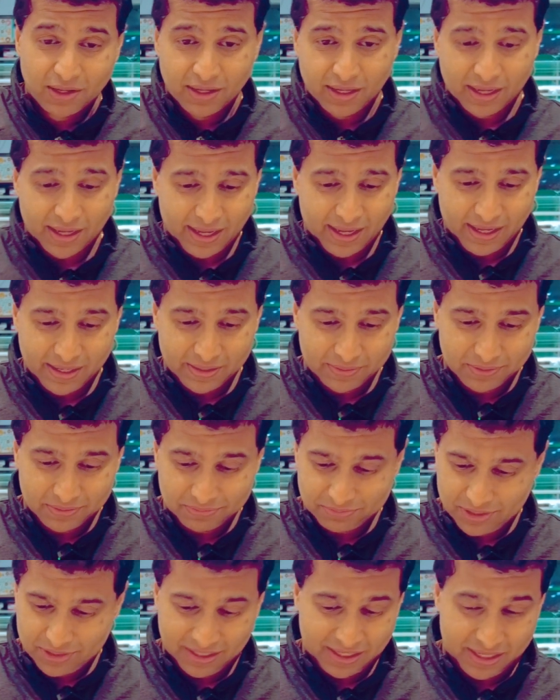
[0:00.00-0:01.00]
And
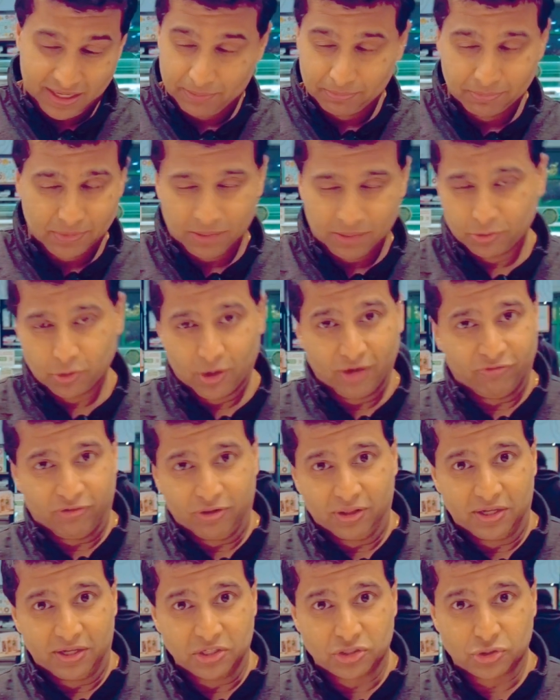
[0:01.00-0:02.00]
again, I'm
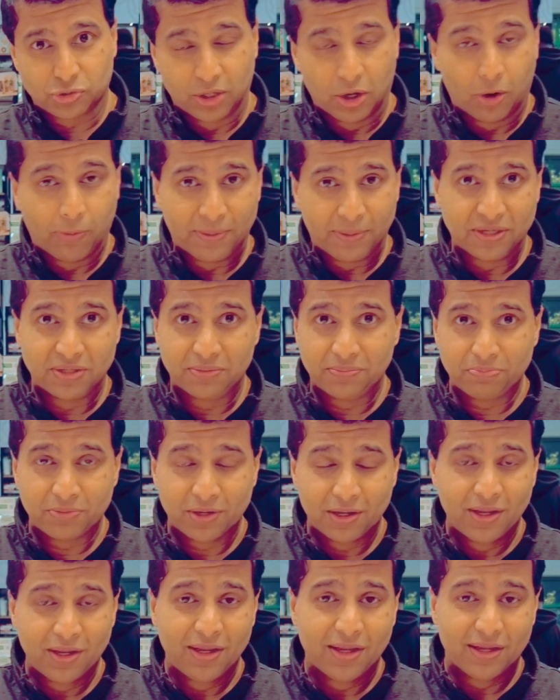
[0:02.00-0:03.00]
grateful that it's reopened.
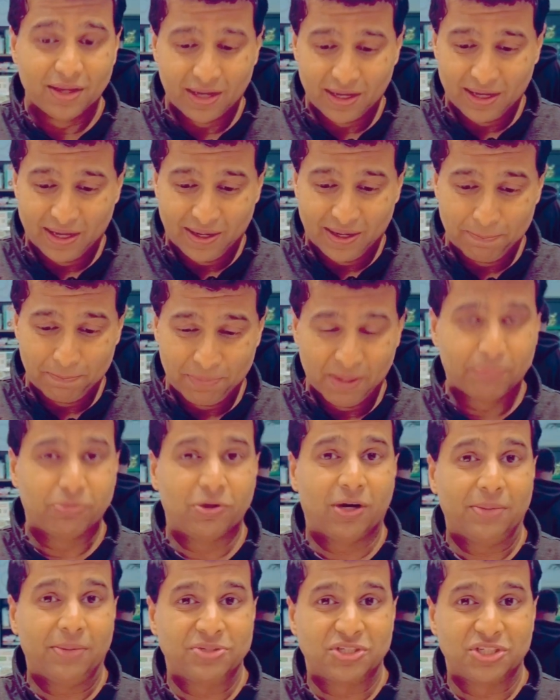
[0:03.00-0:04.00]
Big
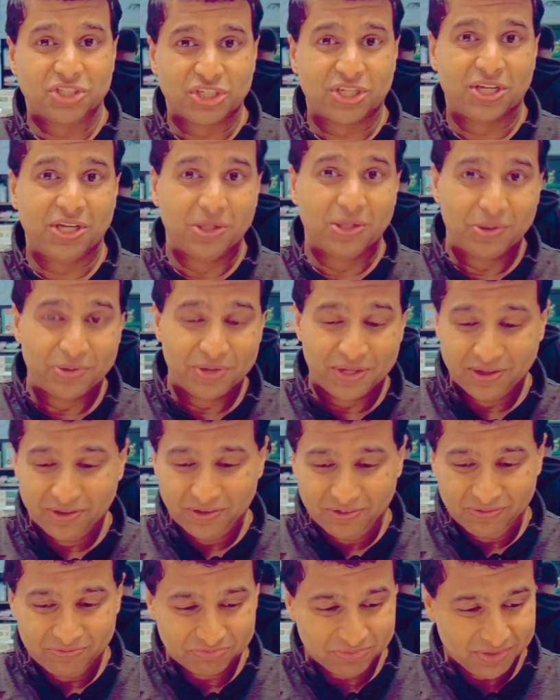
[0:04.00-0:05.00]
props to Shaquille
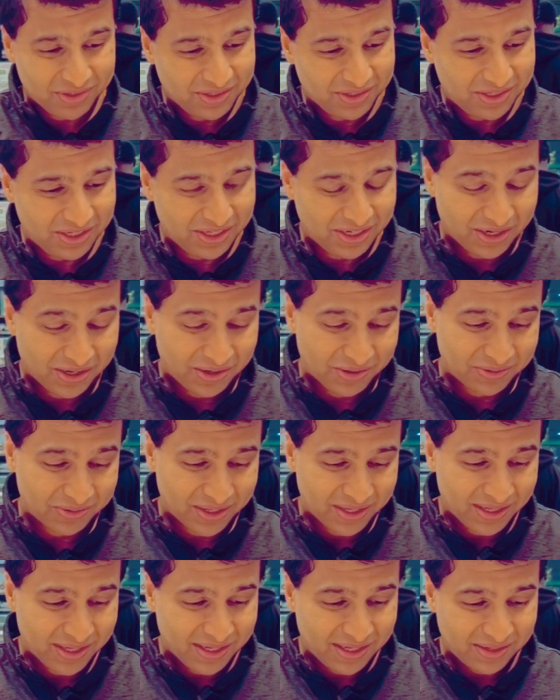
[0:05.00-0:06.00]
O'Neal, you know,
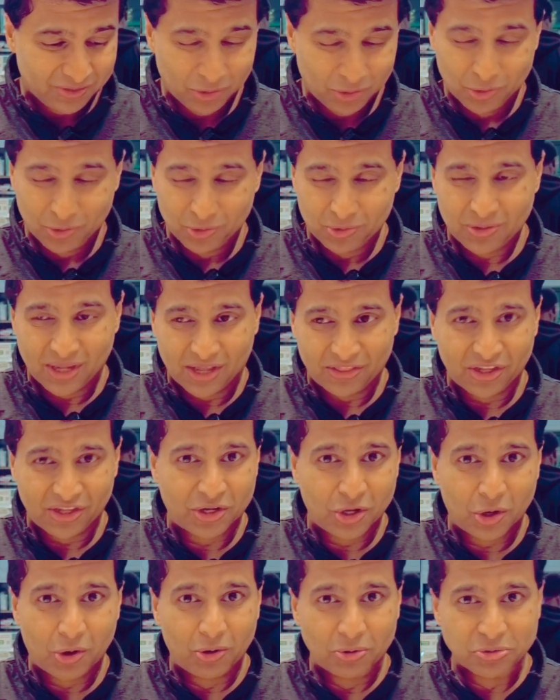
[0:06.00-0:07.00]
who I
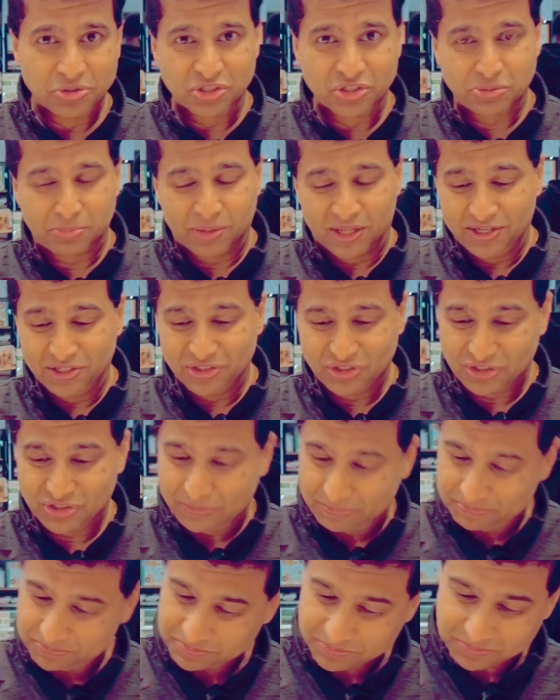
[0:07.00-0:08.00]
think co-owns this place,
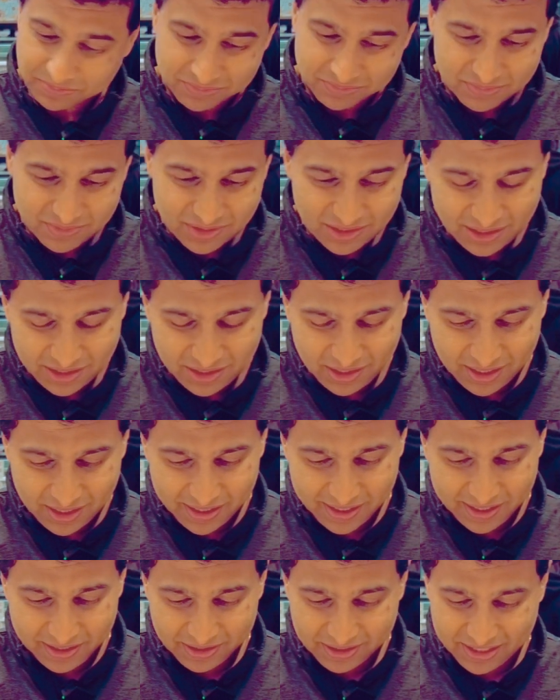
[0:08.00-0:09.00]

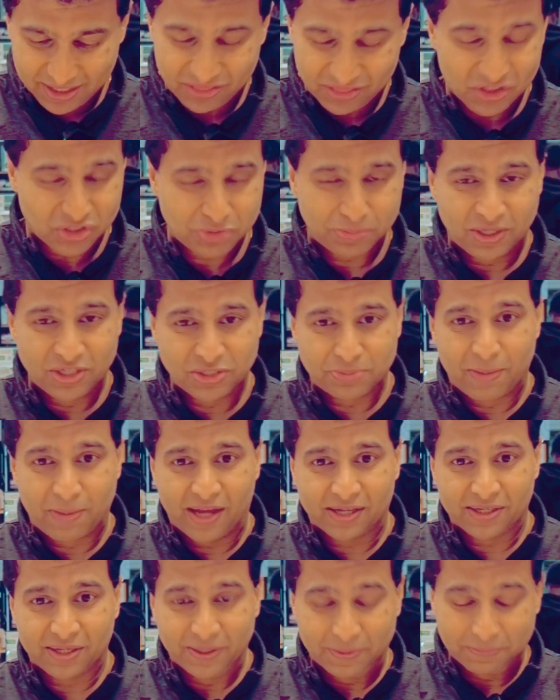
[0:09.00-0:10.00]
getting this place
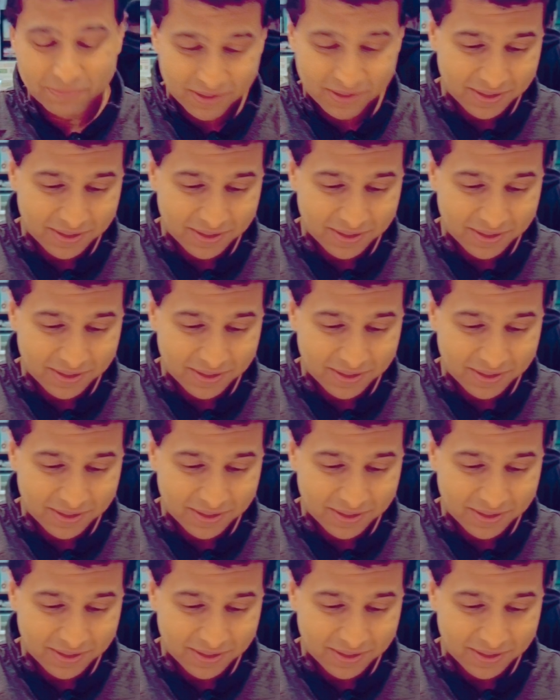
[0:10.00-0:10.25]
back up.